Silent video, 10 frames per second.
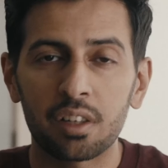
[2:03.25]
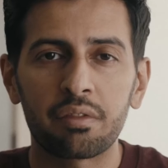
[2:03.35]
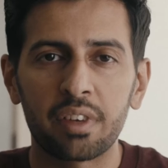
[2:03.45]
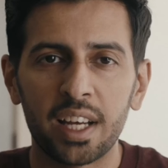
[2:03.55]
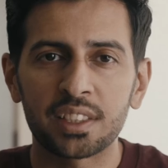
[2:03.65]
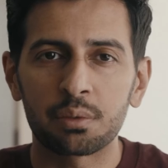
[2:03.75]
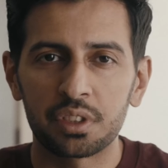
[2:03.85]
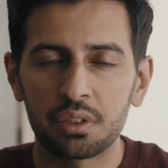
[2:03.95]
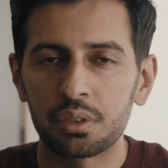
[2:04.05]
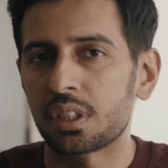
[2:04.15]
off fast
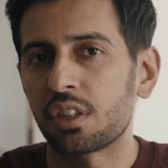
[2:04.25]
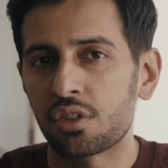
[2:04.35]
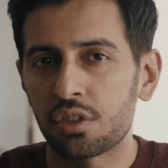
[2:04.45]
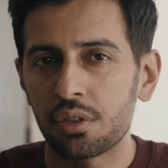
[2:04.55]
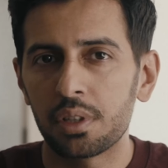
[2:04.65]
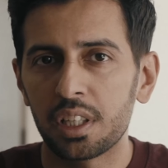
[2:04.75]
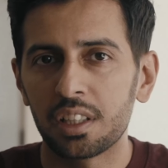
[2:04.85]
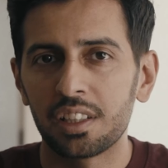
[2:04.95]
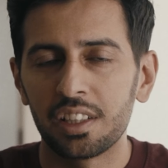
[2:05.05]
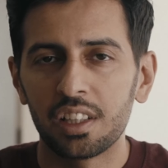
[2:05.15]
once you start
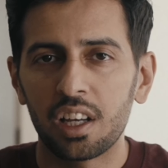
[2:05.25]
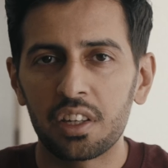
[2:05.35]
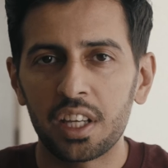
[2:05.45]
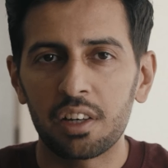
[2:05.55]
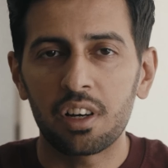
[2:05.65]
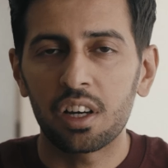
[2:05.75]
shooting. Now,